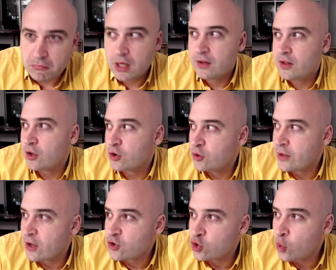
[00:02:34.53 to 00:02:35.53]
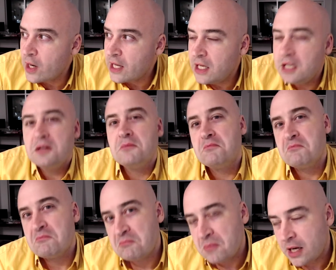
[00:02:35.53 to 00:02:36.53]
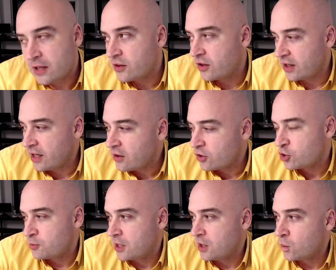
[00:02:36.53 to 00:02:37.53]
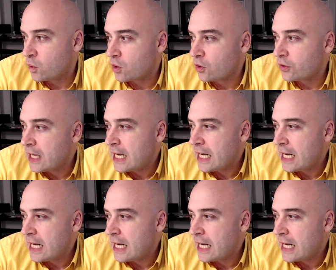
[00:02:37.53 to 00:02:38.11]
in the year 2020 in the English-speaking world